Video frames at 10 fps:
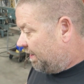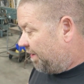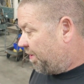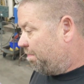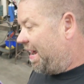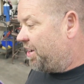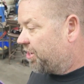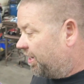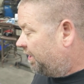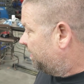Nothing
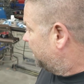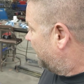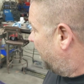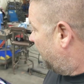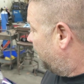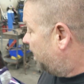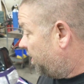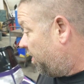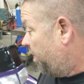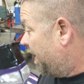major,
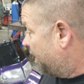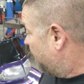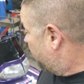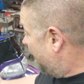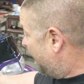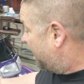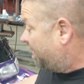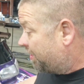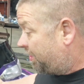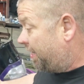other than we got the track
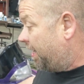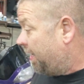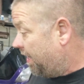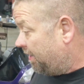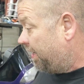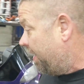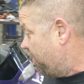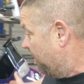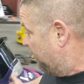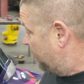and the skid in it and the
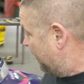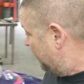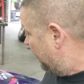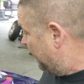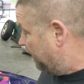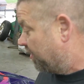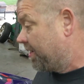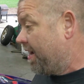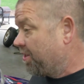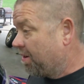engine's sitting in it and the
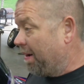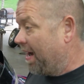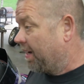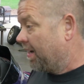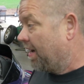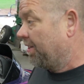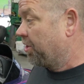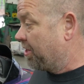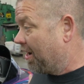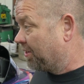skis are back on,
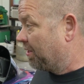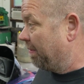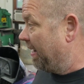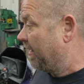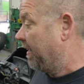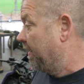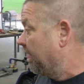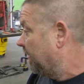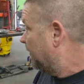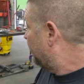the shocks are back in.